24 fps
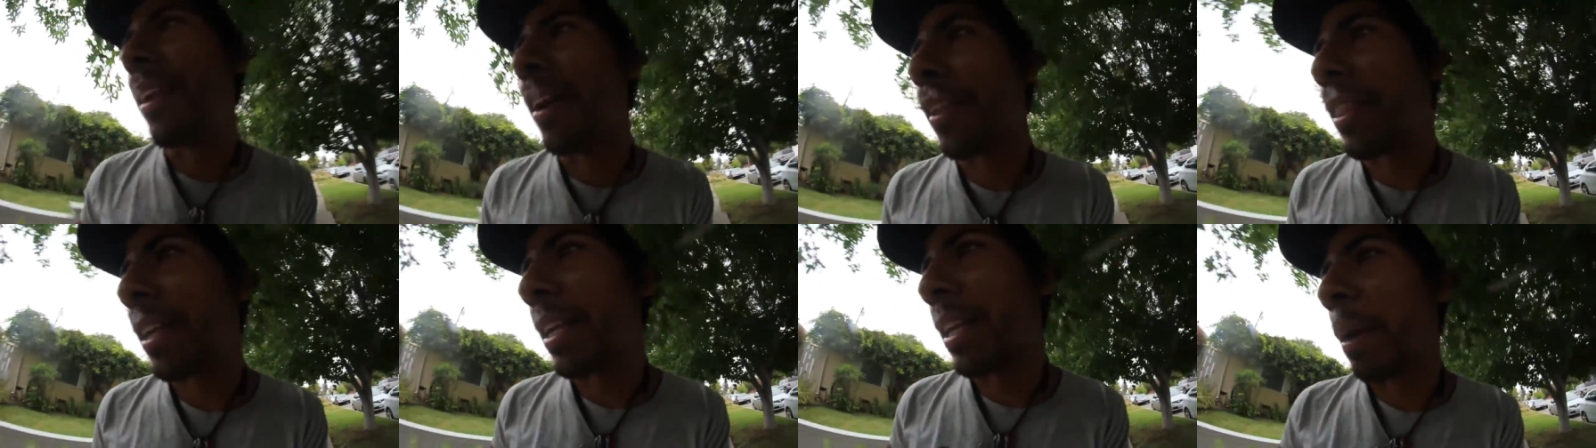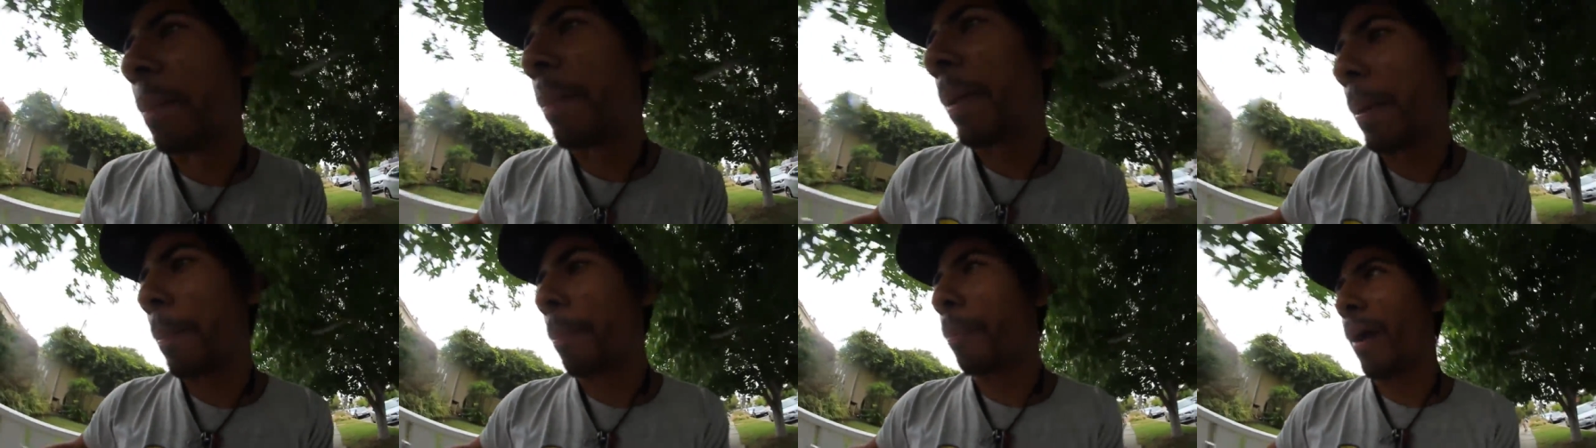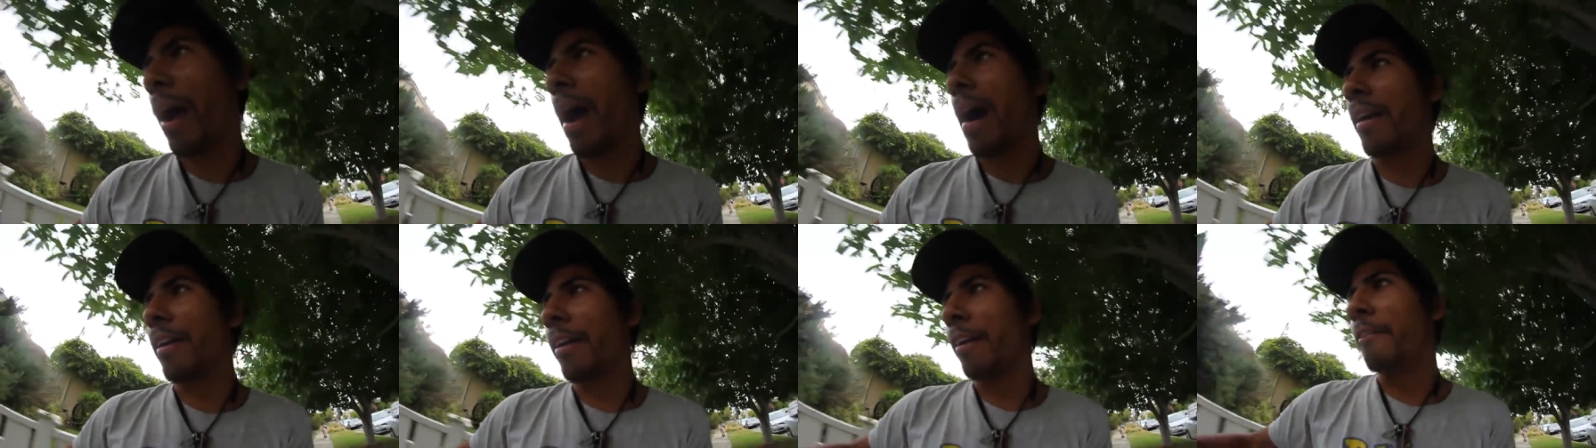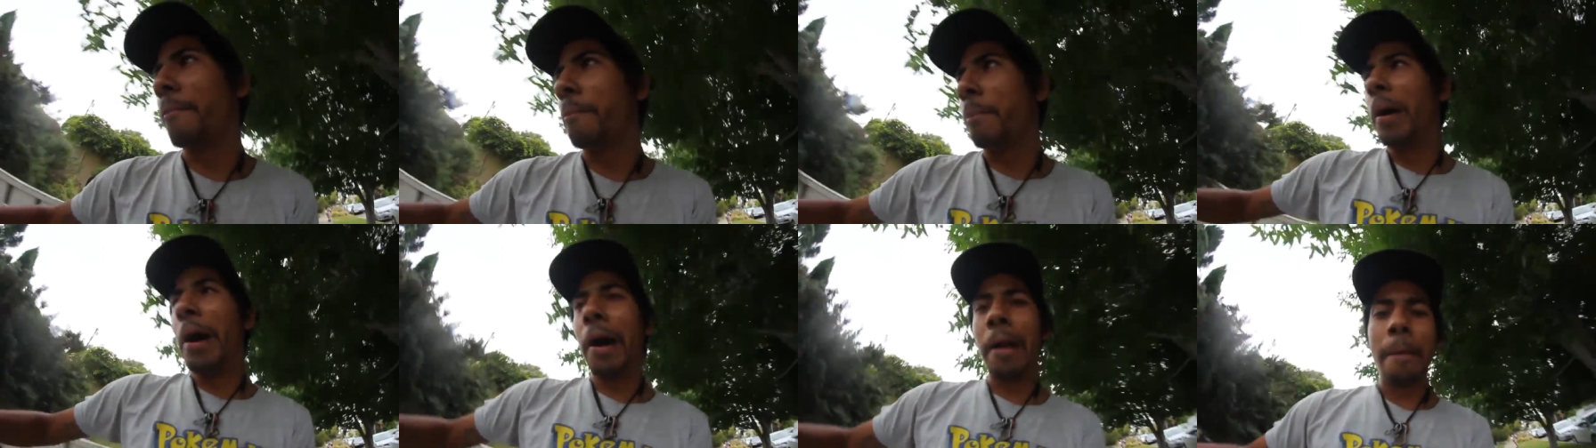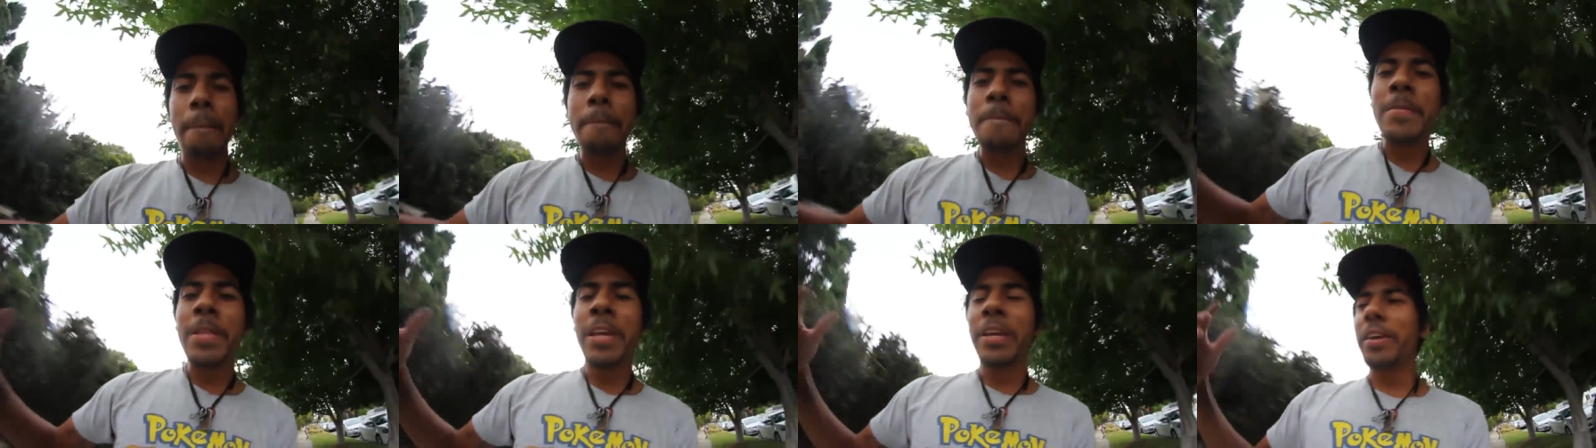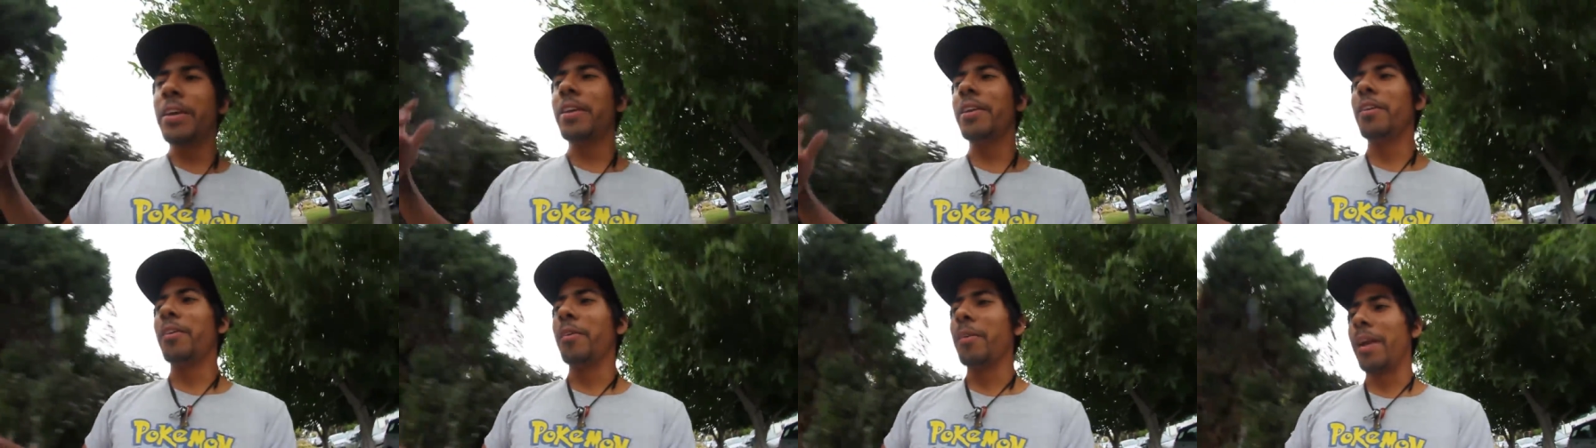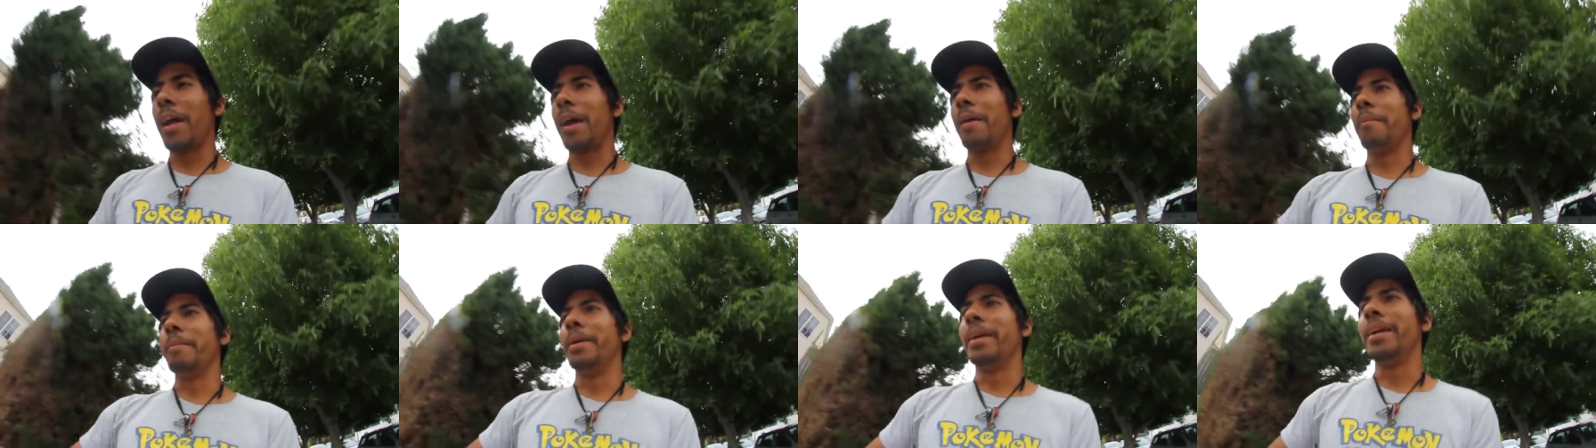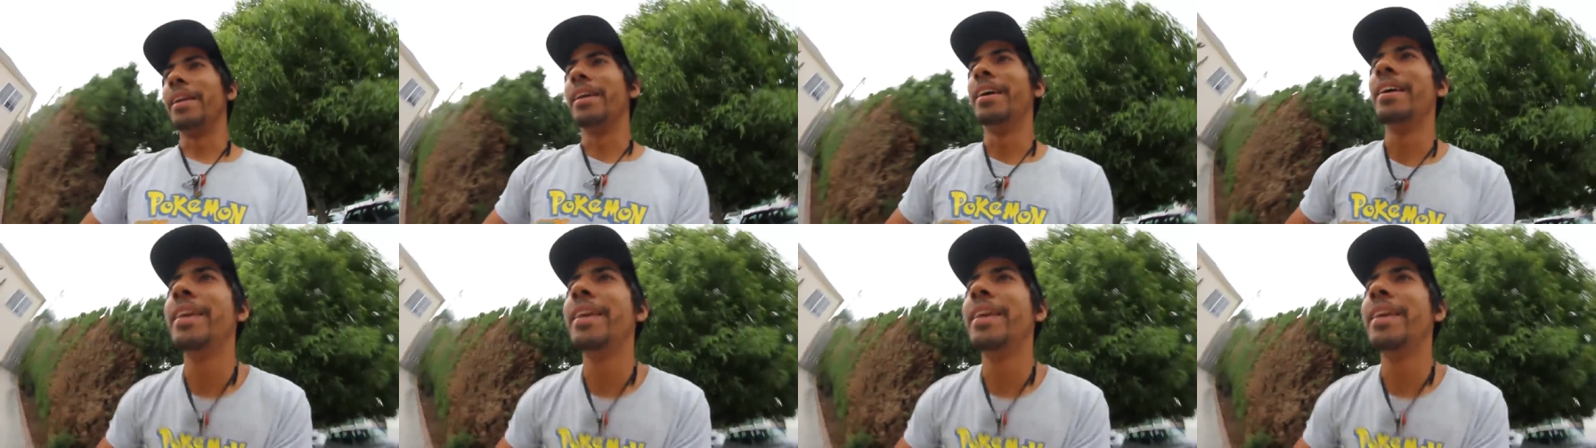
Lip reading: nothing to be proud of, but you know what I mean.